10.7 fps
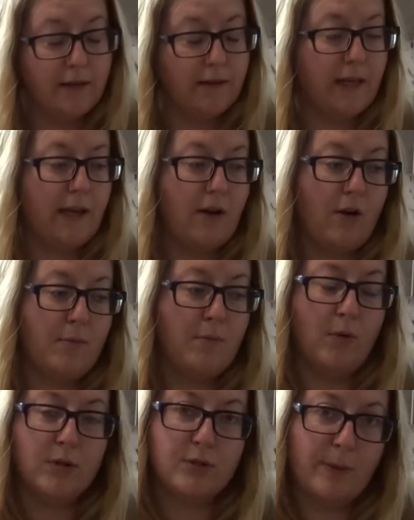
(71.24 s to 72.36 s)
There are
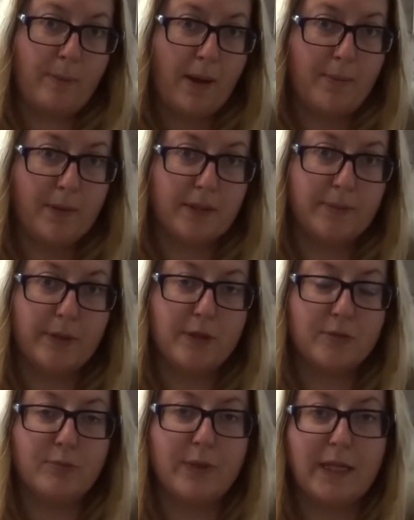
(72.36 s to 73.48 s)
more sweet peppers because
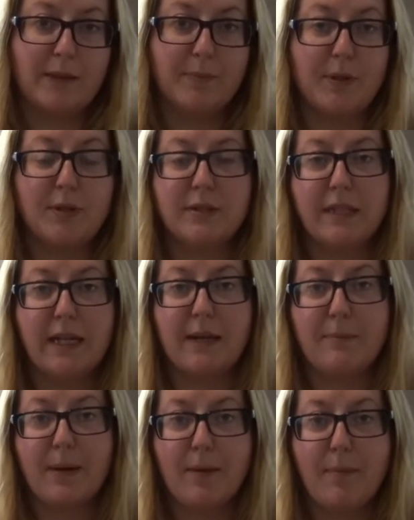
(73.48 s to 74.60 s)
we personally like
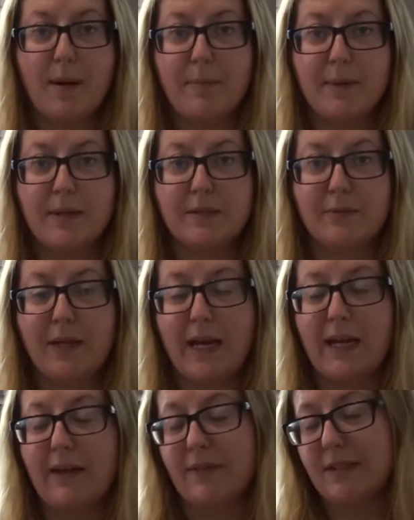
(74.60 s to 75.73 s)
bell peppers, we like
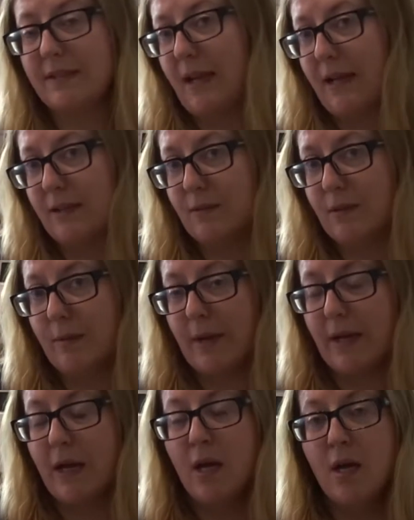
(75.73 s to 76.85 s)
having salads with them
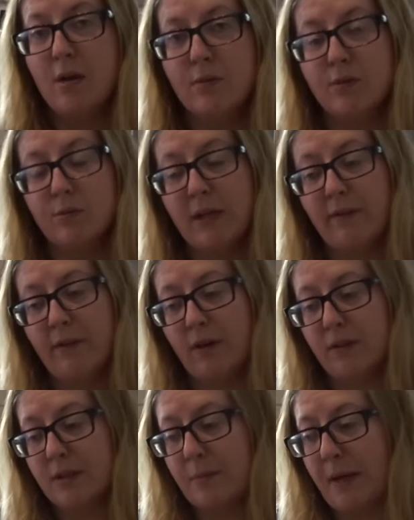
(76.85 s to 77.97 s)
in. We don't have a lot
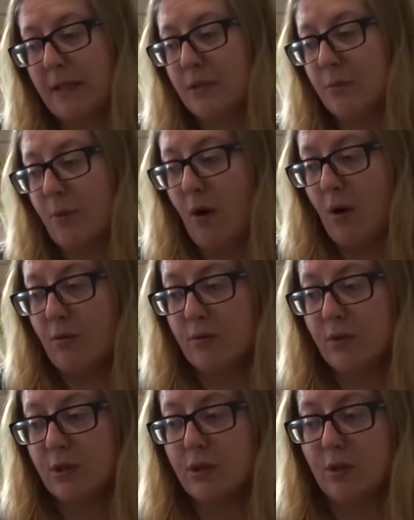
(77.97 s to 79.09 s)
of spice, so we are
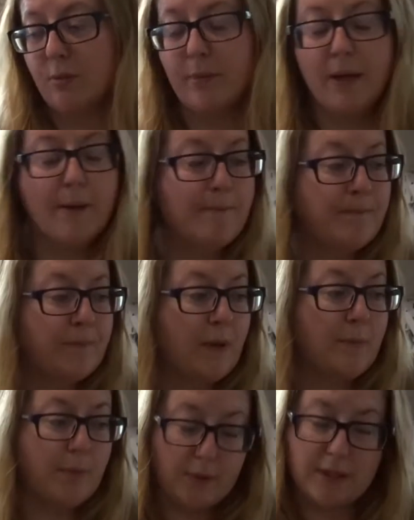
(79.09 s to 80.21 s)
growing some,
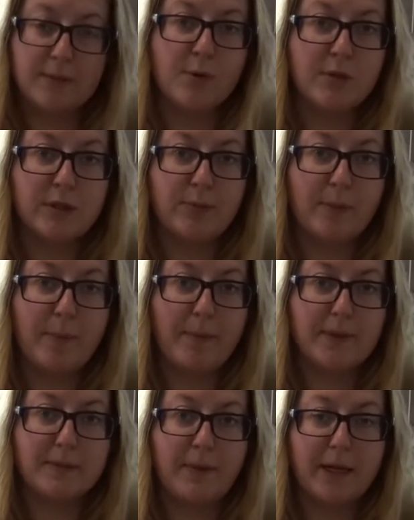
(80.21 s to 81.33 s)
but it's mostly sweet
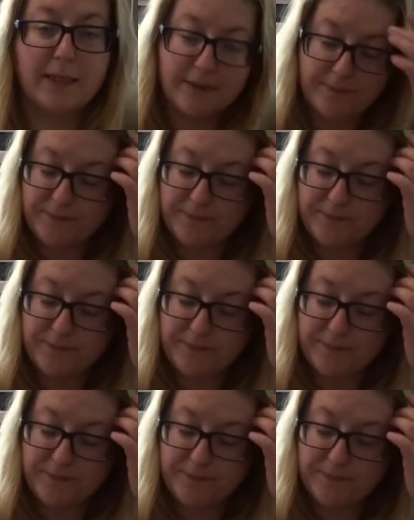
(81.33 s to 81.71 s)
peppers and mild.